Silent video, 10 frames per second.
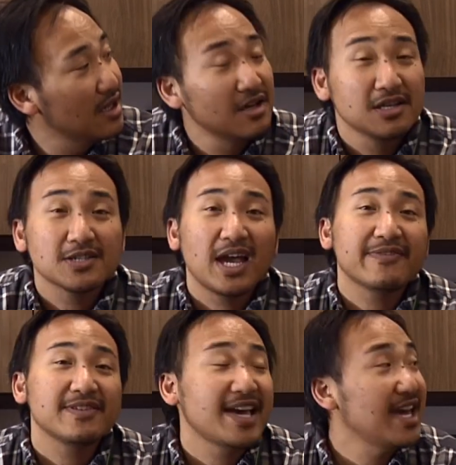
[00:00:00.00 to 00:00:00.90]
So
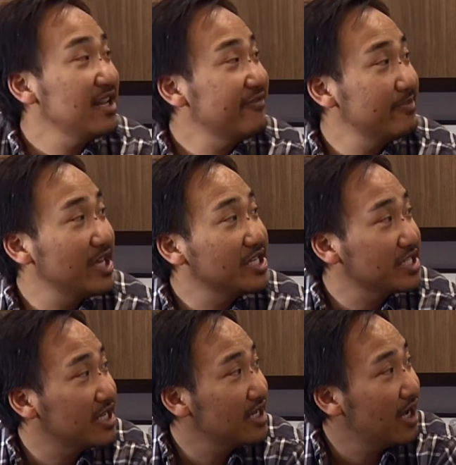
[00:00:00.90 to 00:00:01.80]
after that
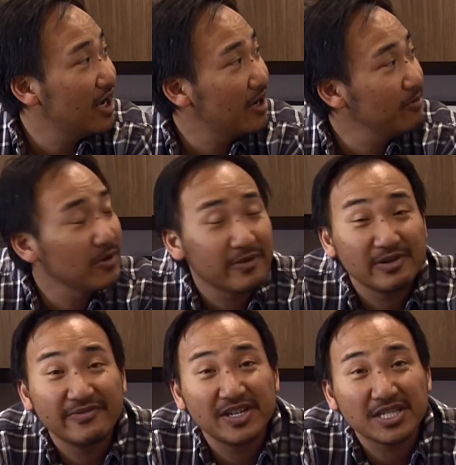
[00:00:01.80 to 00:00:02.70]
information, we
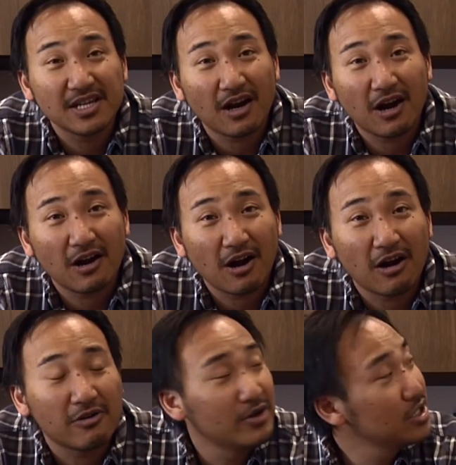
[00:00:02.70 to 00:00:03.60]
revisit
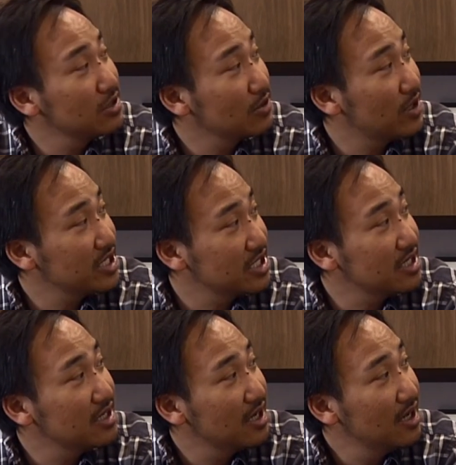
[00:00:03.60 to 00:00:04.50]
our original
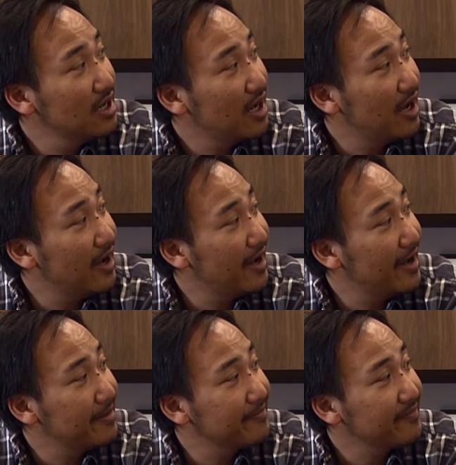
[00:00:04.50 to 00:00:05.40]
question
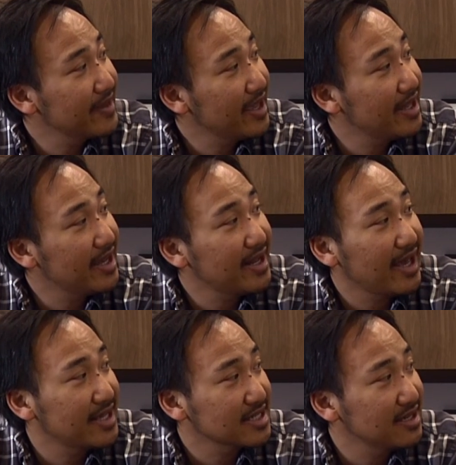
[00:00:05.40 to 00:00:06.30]
and
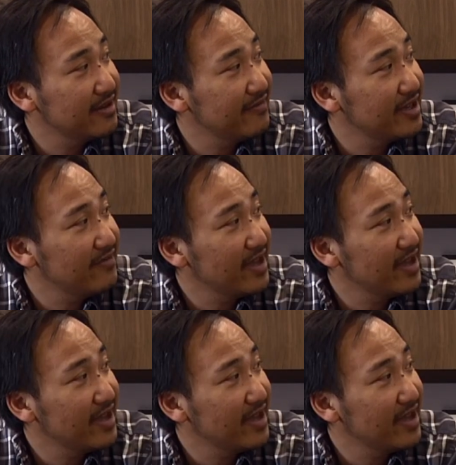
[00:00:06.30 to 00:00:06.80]
ask if